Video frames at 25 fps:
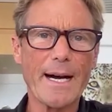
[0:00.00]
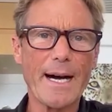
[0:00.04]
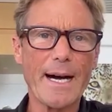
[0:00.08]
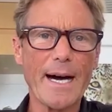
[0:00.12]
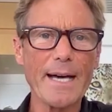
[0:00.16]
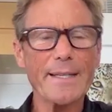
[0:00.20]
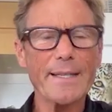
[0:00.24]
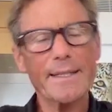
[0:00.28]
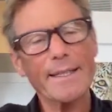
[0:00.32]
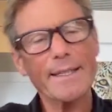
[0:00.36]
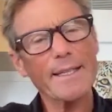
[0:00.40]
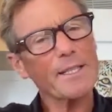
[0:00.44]

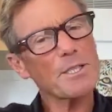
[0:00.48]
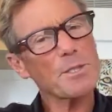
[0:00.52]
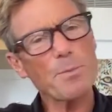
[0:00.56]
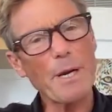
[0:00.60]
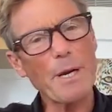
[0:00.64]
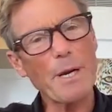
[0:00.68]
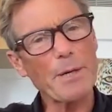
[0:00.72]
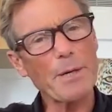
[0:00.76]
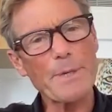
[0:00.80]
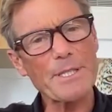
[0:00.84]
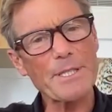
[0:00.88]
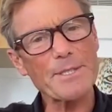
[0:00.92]
I think
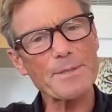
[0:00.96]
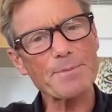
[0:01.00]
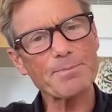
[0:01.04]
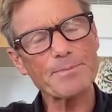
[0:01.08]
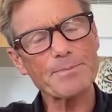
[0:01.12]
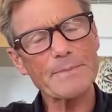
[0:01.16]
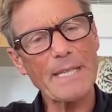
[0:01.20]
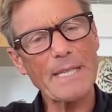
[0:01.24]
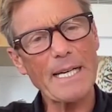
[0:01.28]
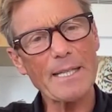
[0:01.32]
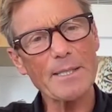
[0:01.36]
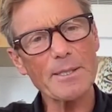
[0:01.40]
experiment.
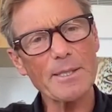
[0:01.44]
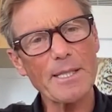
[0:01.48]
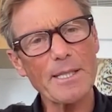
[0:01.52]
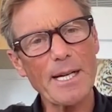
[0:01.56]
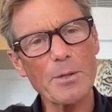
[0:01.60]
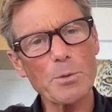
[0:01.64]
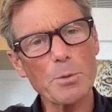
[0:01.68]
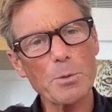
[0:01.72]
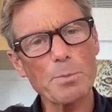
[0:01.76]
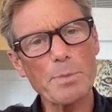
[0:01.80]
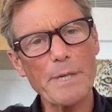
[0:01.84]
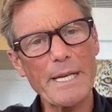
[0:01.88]

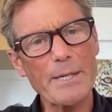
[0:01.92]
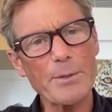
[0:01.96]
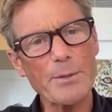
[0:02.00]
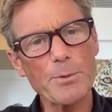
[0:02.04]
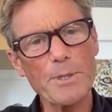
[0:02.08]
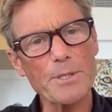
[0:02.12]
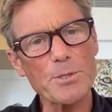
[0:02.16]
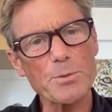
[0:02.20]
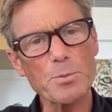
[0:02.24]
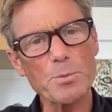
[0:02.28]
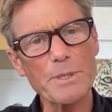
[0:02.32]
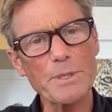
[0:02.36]
I would play with
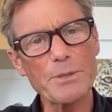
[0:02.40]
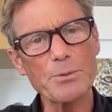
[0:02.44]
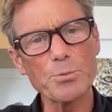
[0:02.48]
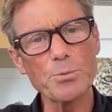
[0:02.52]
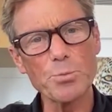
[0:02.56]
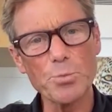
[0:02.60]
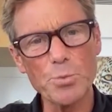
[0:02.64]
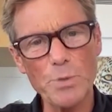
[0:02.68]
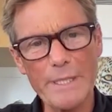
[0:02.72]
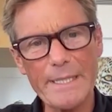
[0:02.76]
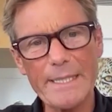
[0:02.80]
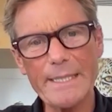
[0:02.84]
this. We
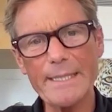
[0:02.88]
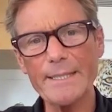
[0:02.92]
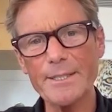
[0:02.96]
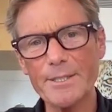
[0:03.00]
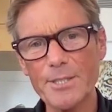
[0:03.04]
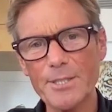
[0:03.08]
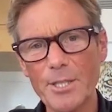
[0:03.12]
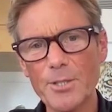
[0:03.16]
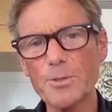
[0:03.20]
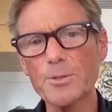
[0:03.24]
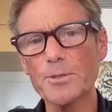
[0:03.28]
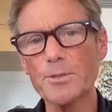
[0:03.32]
really
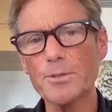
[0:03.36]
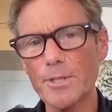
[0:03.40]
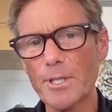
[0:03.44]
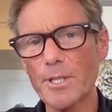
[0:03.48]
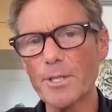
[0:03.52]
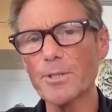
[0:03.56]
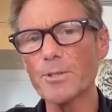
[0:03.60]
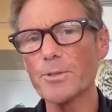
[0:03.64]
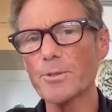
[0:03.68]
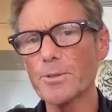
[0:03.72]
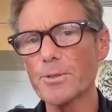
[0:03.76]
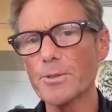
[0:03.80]
don't
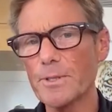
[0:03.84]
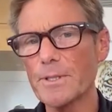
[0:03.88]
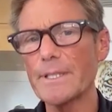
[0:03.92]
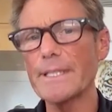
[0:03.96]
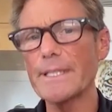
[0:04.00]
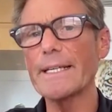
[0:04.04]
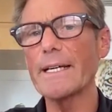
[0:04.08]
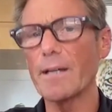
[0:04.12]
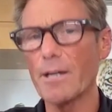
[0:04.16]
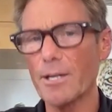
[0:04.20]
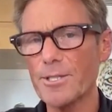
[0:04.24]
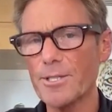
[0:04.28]
know
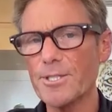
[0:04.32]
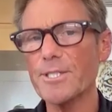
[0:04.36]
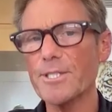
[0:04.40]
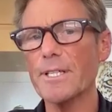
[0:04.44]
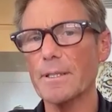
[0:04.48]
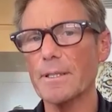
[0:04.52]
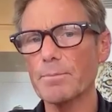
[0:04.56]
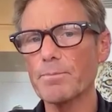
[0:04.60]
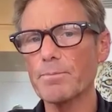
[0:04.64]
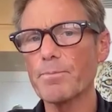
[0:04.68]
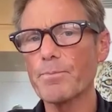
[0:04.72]
the answer.